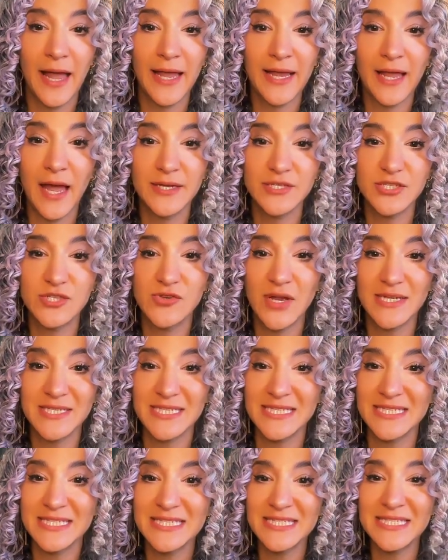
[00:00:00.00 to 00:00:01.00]
I got to stress
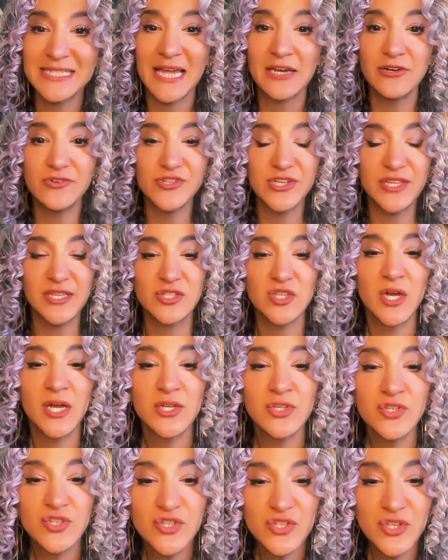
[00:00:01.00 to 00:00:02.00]
this. This is energy that's
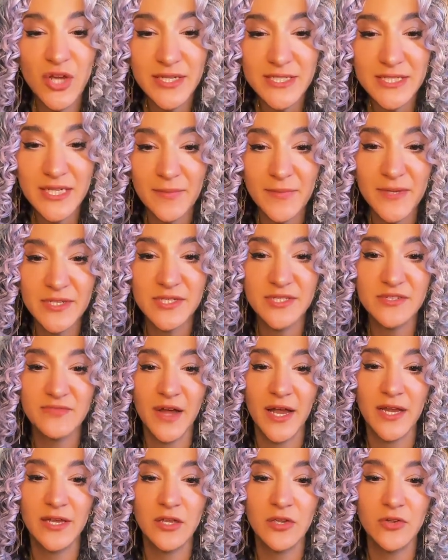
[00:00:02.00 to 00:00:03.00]
just come into
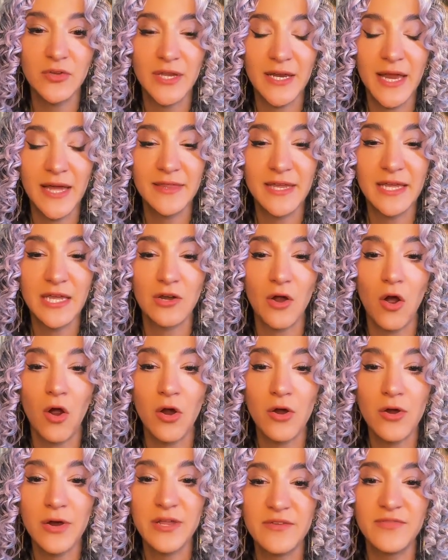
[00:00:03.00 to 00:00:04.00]
divine union, and they can
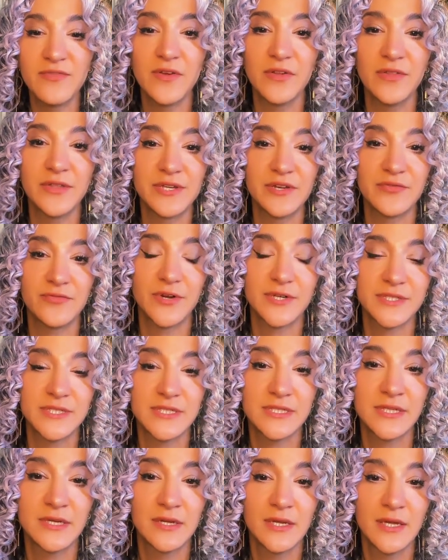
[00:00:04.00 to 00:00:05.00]
already feel the
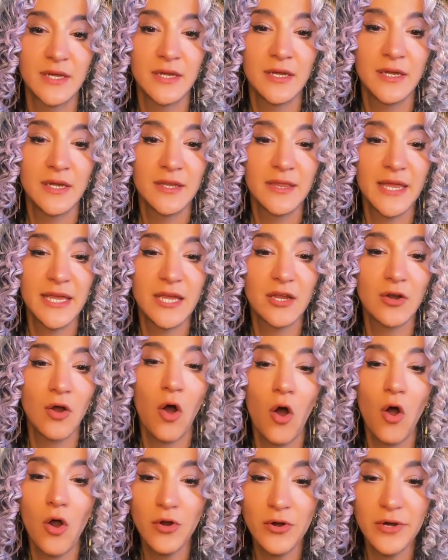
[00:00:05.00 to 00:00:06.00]
difference. They can
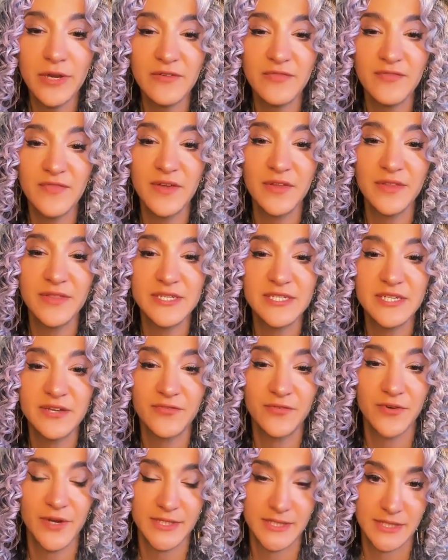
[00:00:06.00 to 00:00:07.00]
already feel the
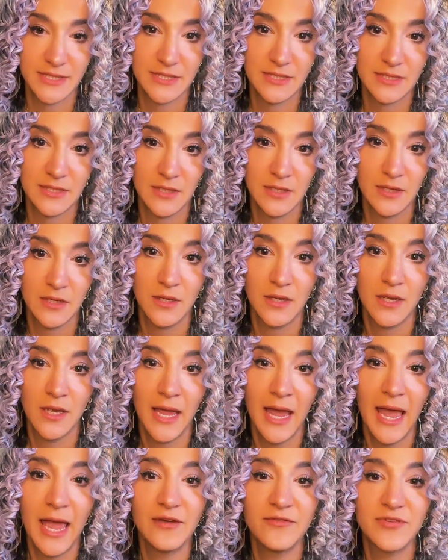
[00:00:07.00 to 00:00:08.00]
difference.
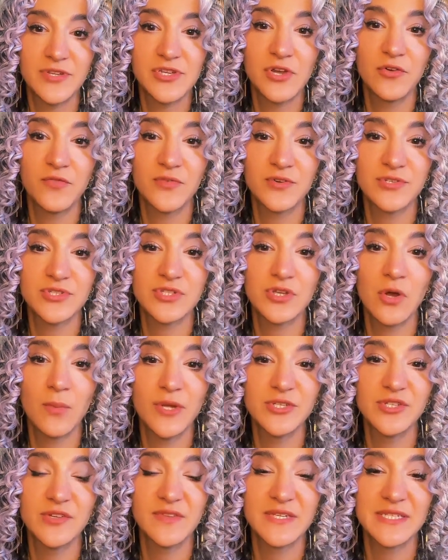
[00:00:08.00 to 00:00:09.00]
And so for so
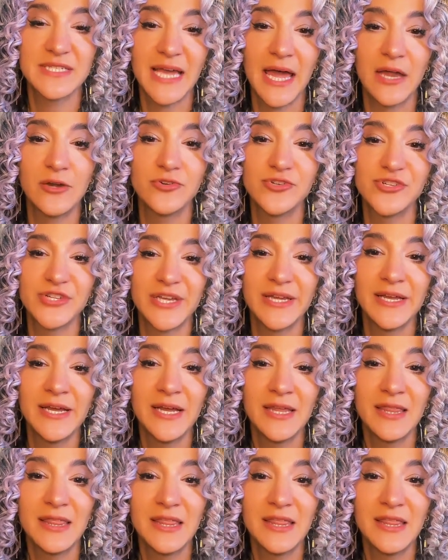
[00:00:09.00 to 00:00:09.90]
much of this energy,